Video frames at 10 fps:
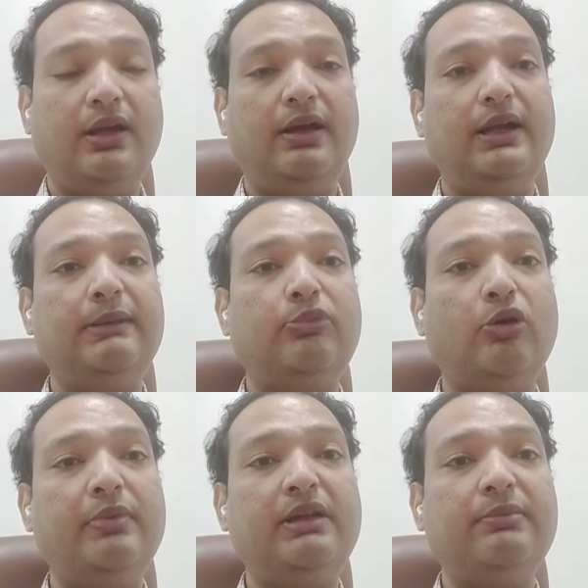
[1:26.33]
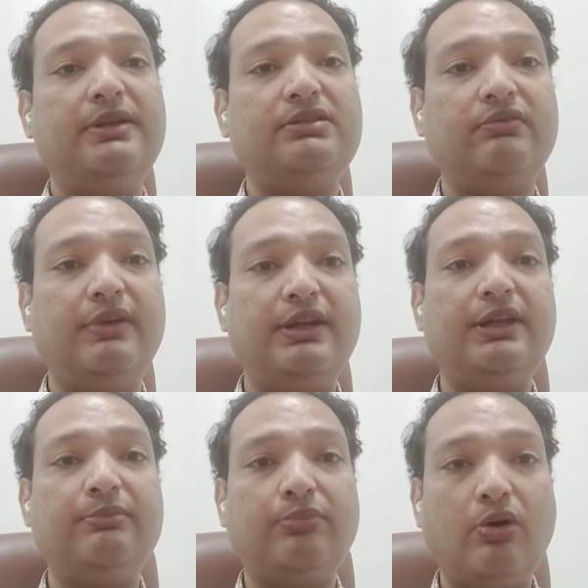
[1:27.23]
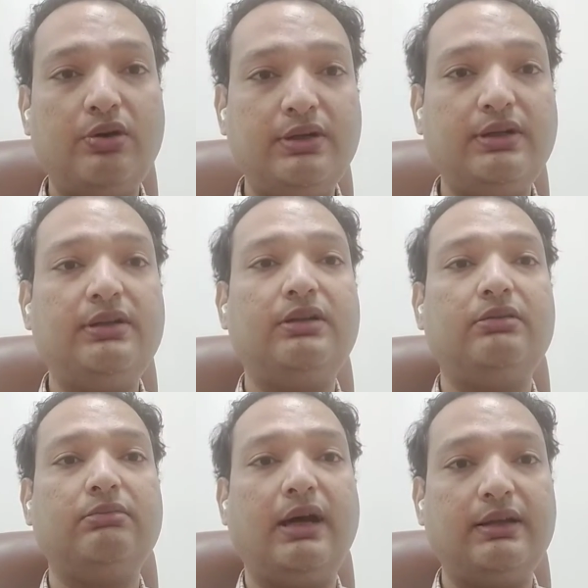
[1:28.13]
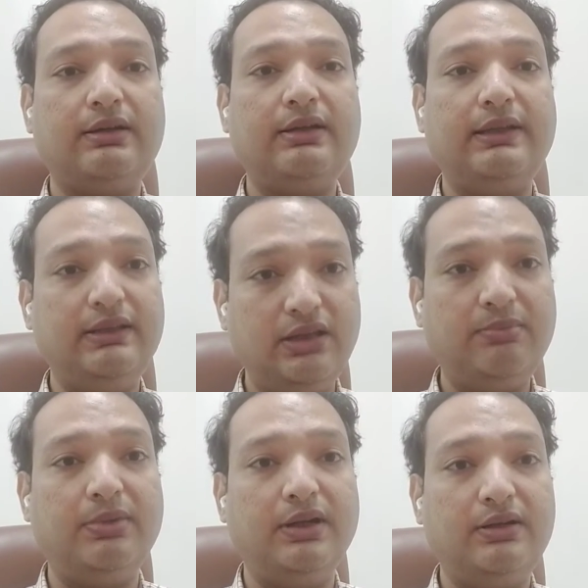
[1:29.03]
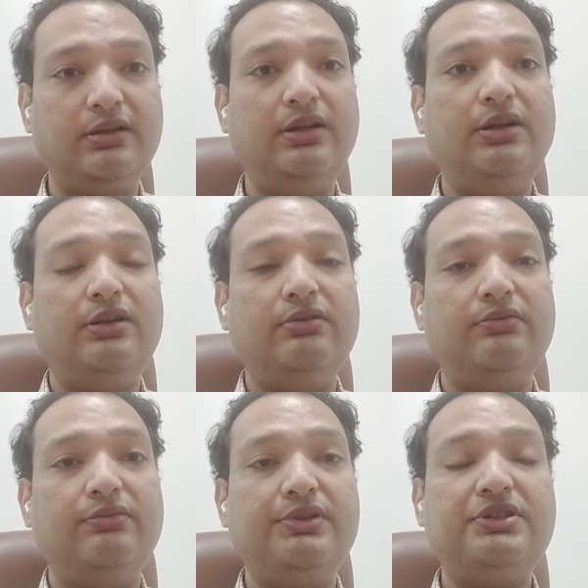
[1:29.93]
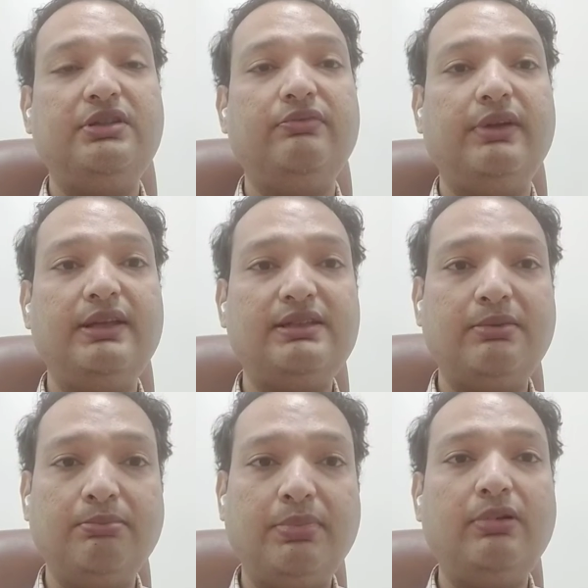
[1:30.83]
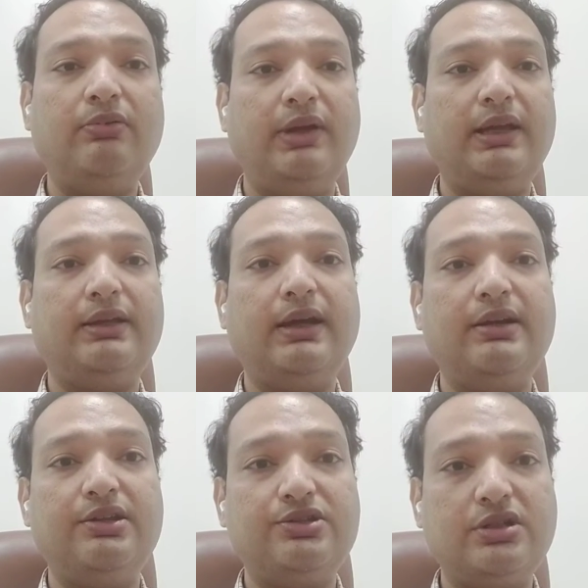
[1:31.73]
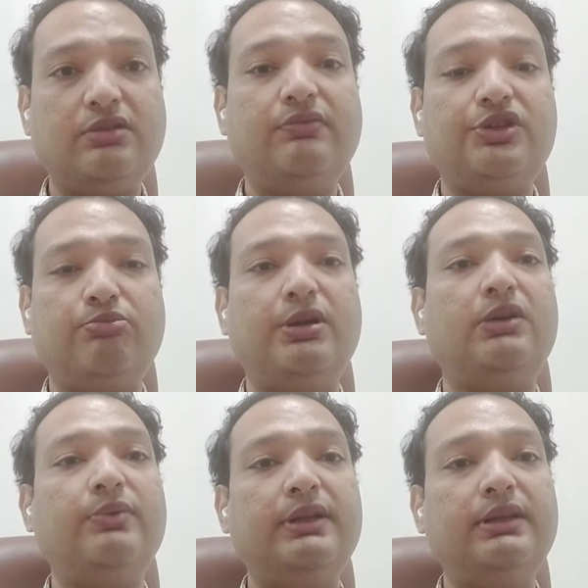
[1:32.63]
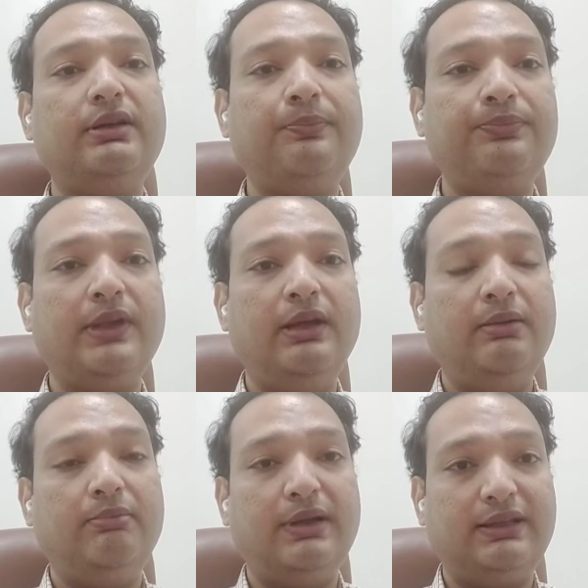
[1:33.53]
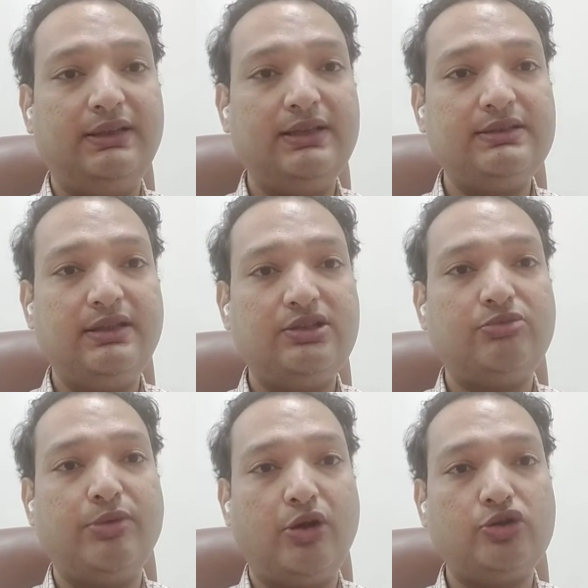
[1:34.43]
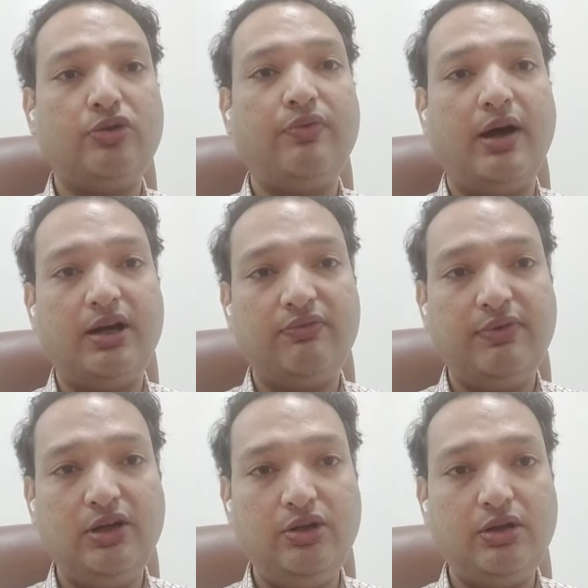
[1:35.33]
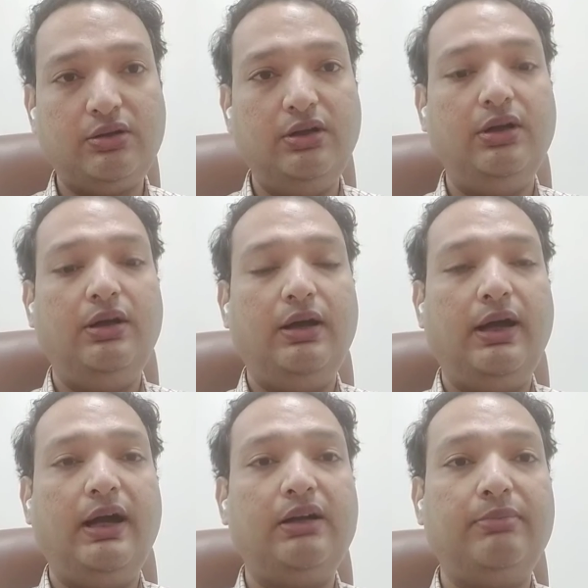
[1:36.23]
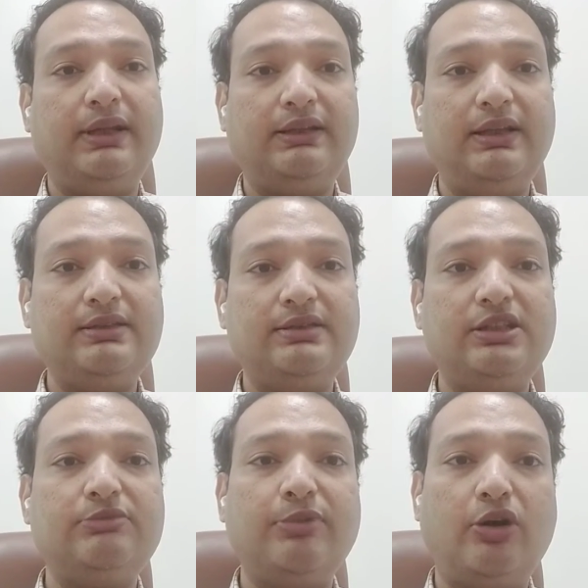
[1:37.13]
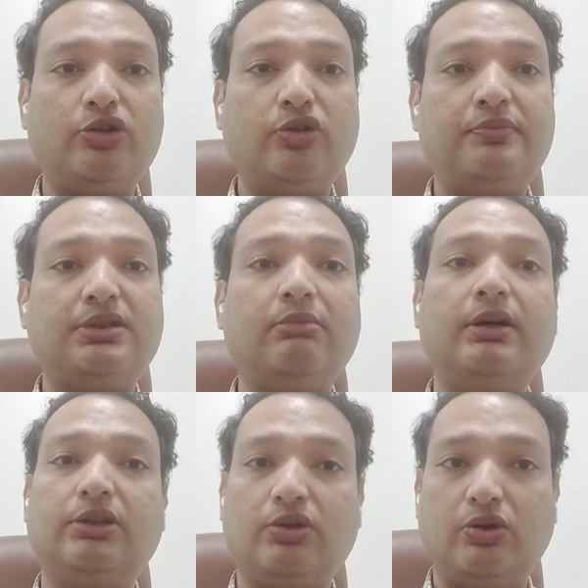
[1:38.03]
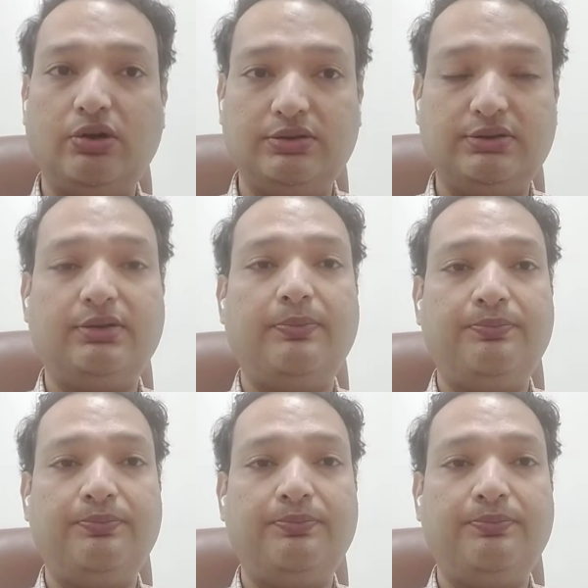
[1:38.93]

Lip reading: NT-proBNP is a very important marker in the blood which in very simple way can distinguish between the breathlessness because of heart failure and breathlessness because of some other cause.